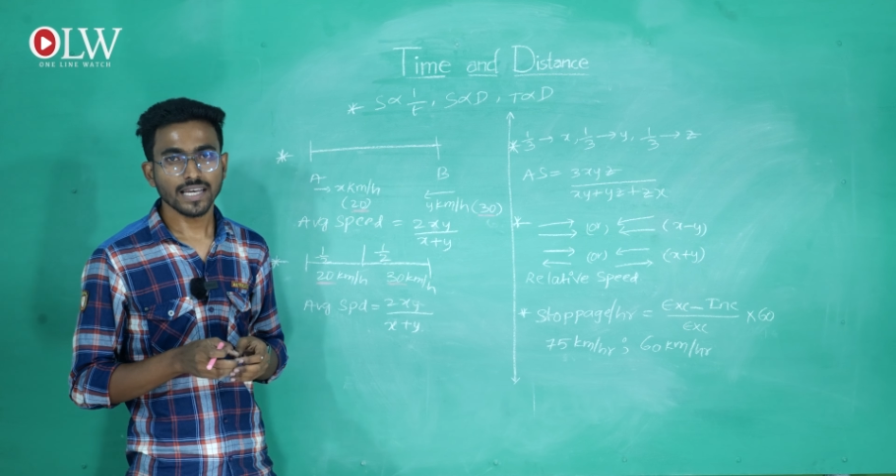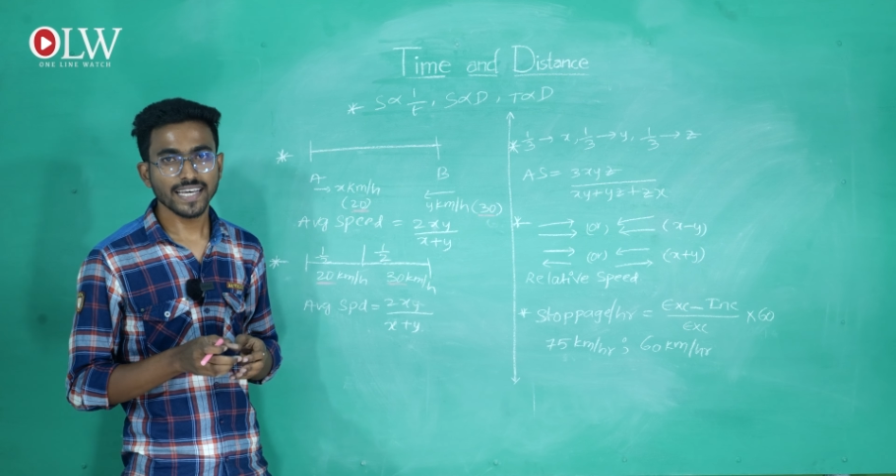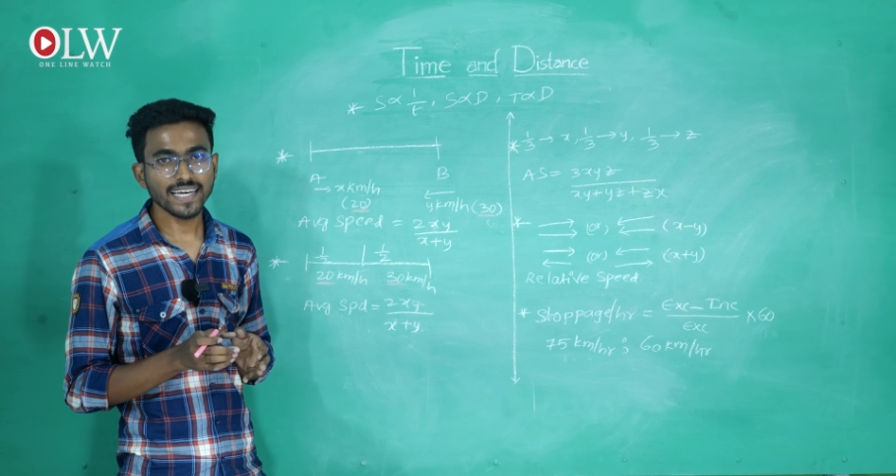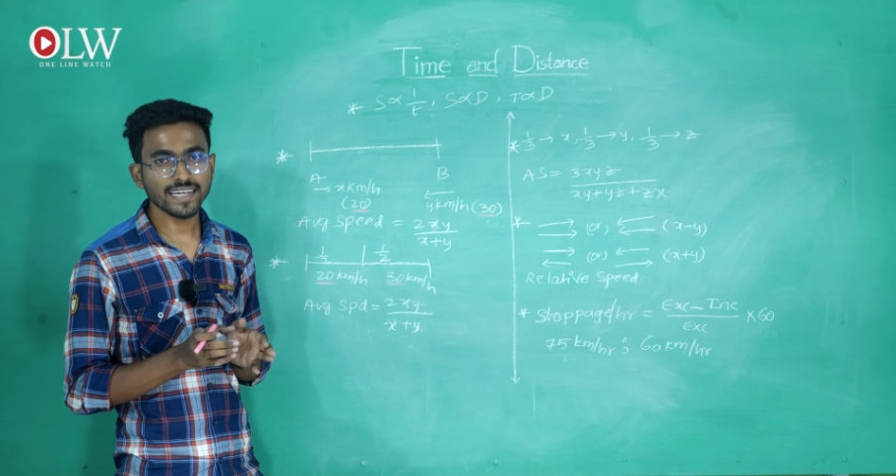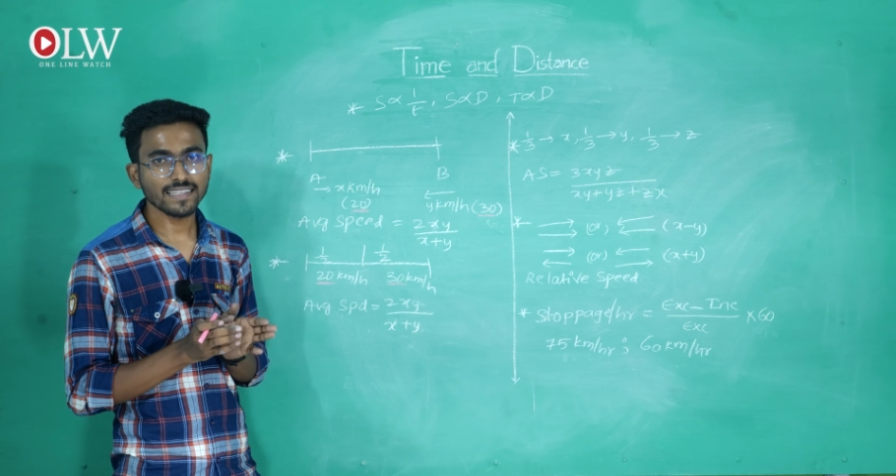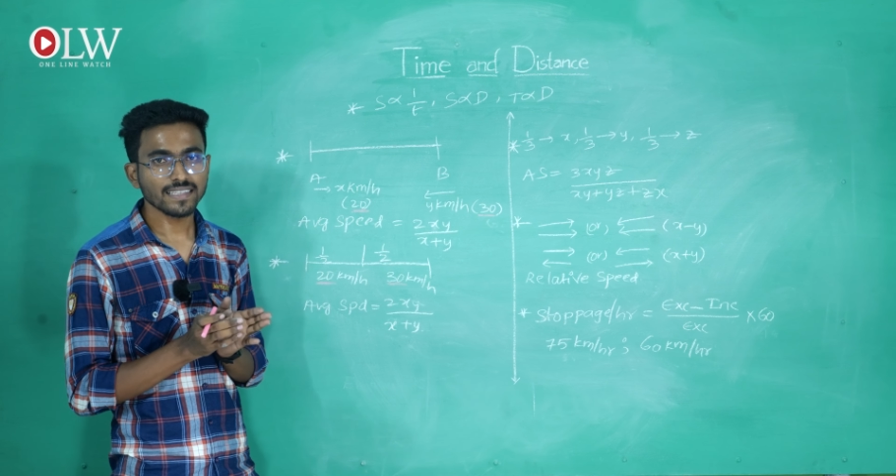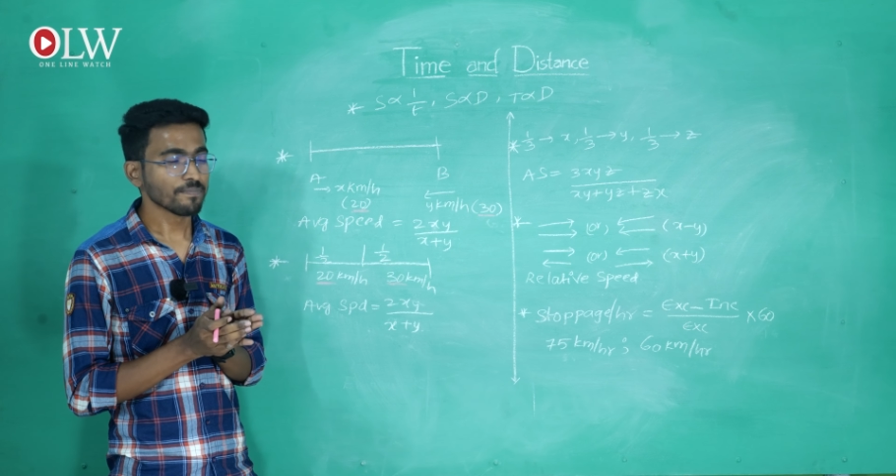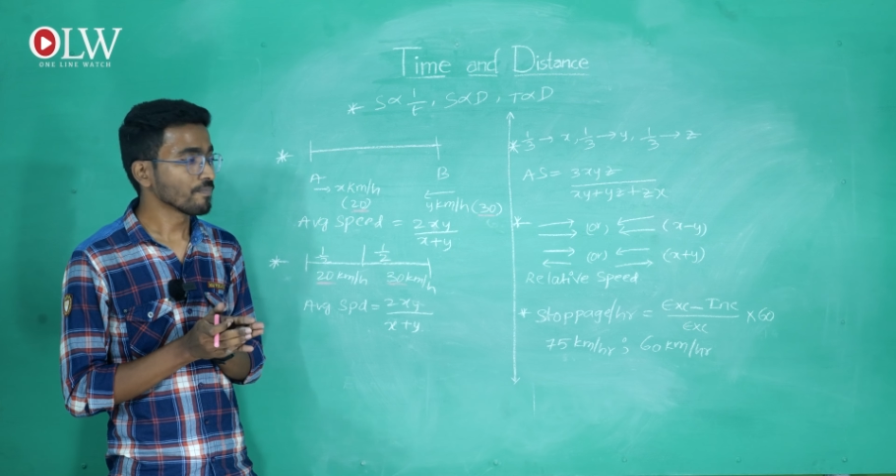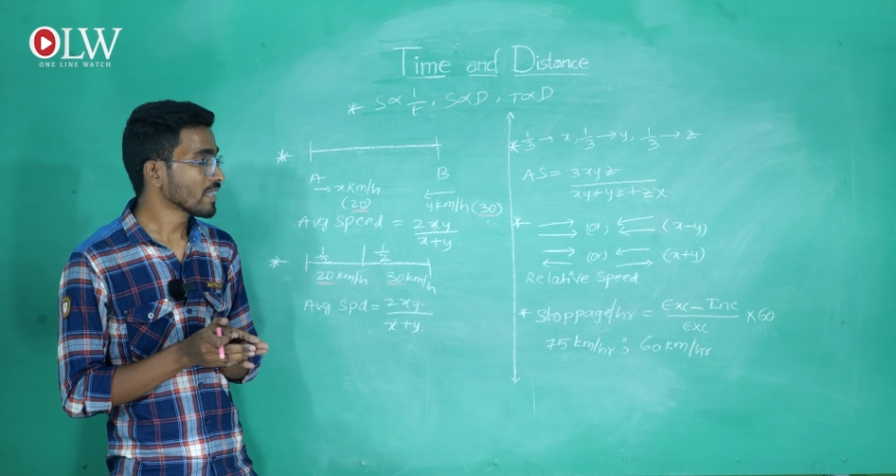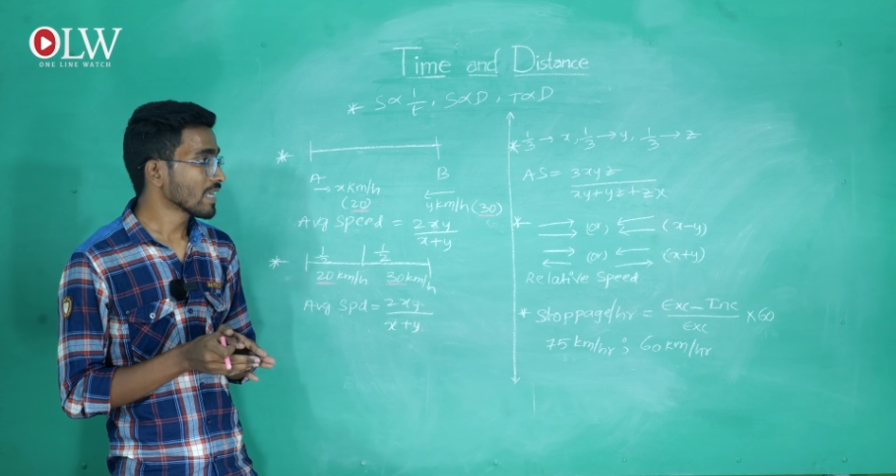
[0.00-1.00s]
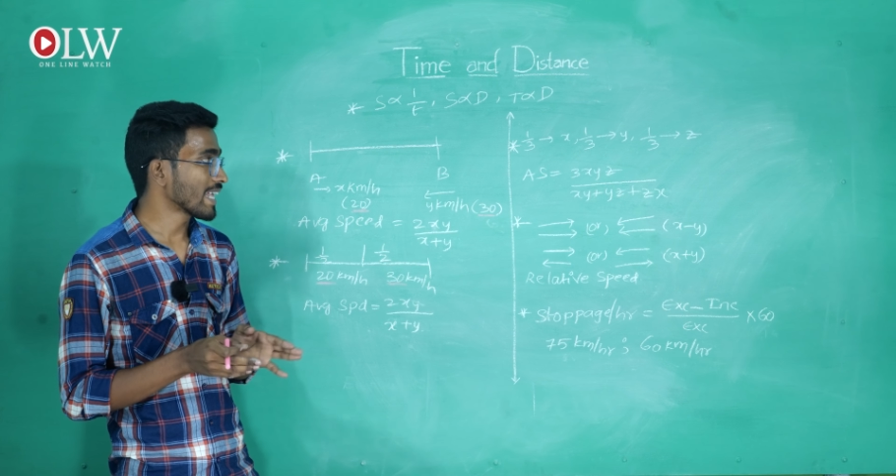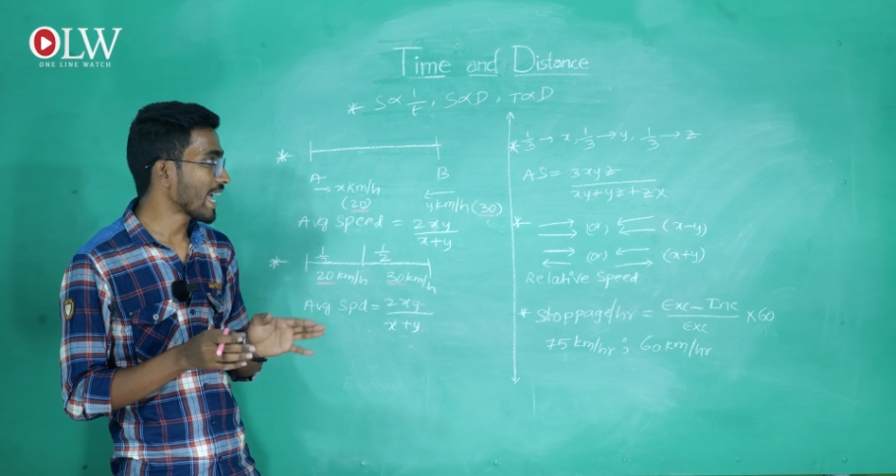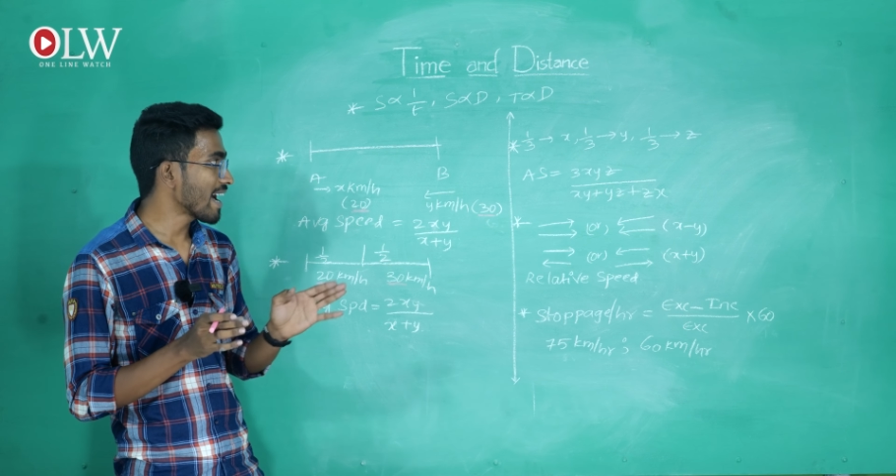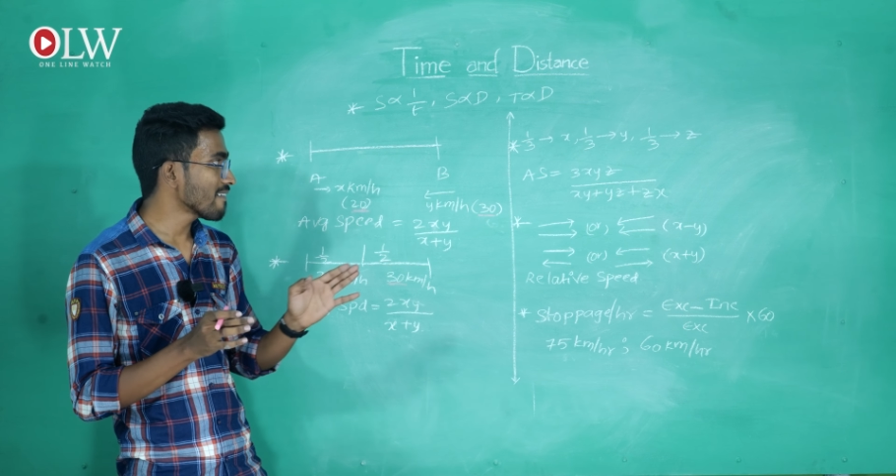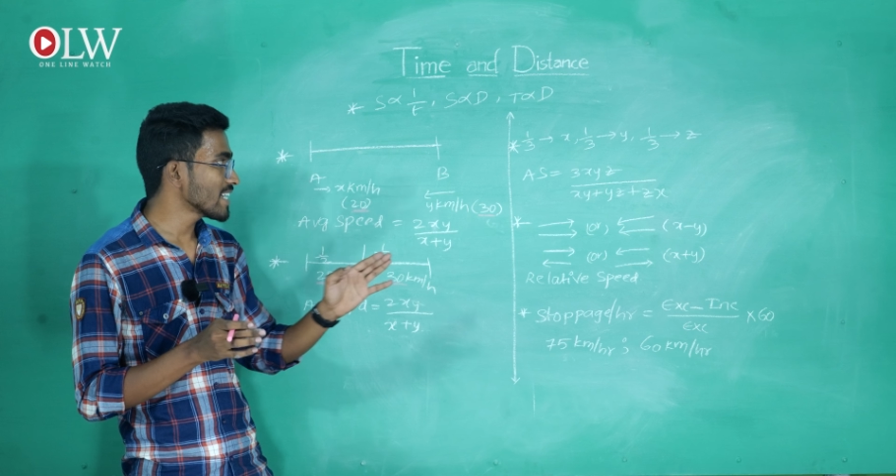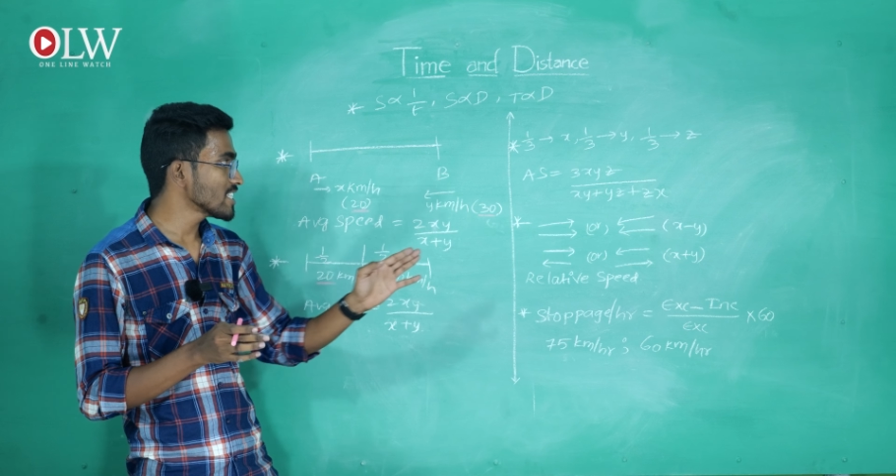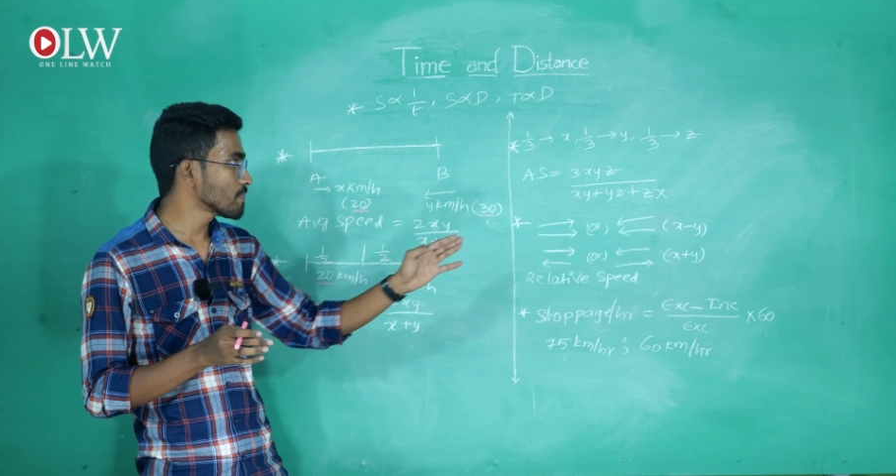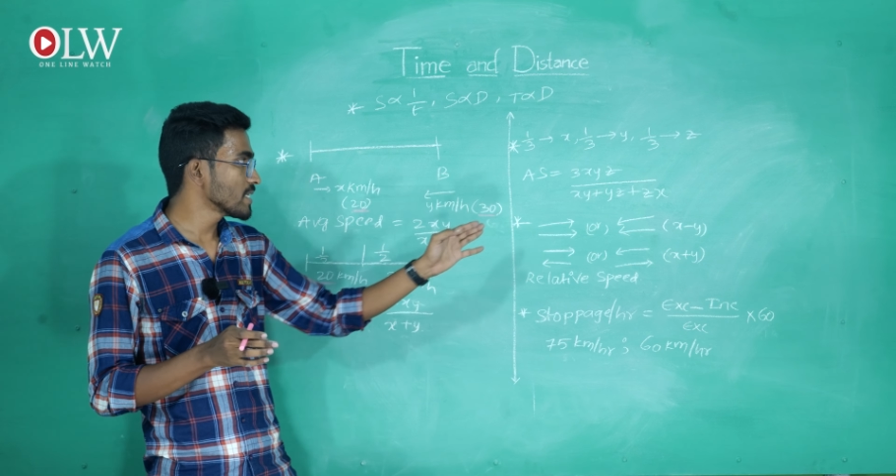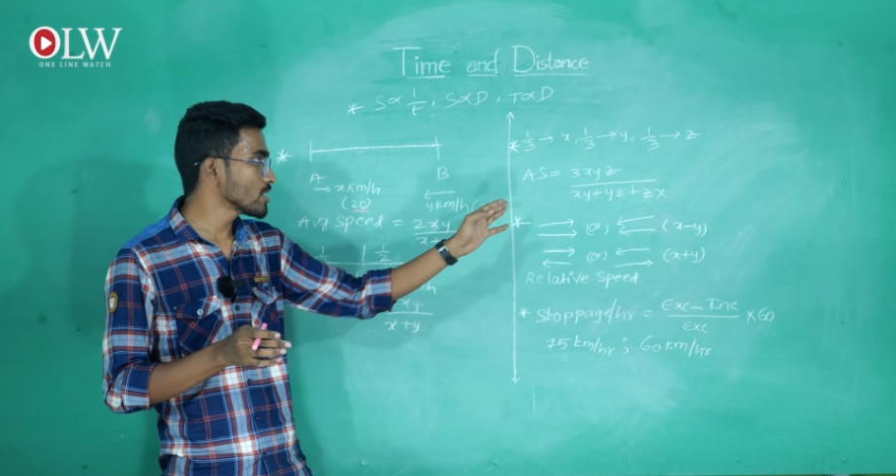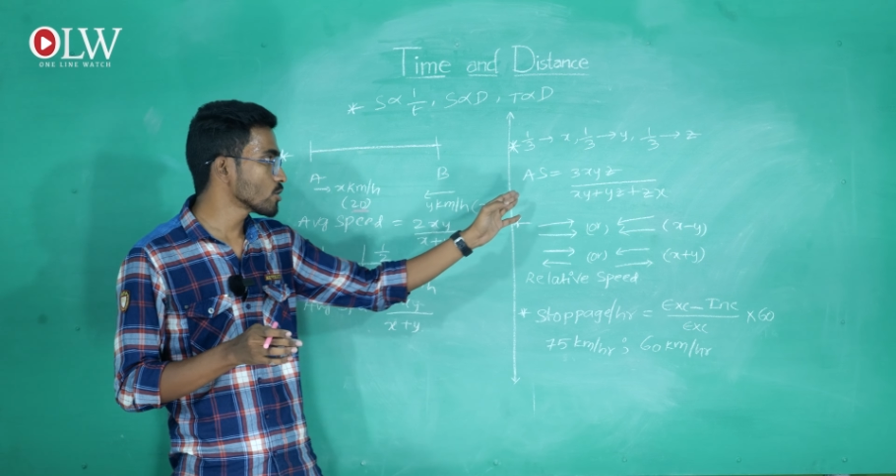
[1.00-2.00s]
Here the average speed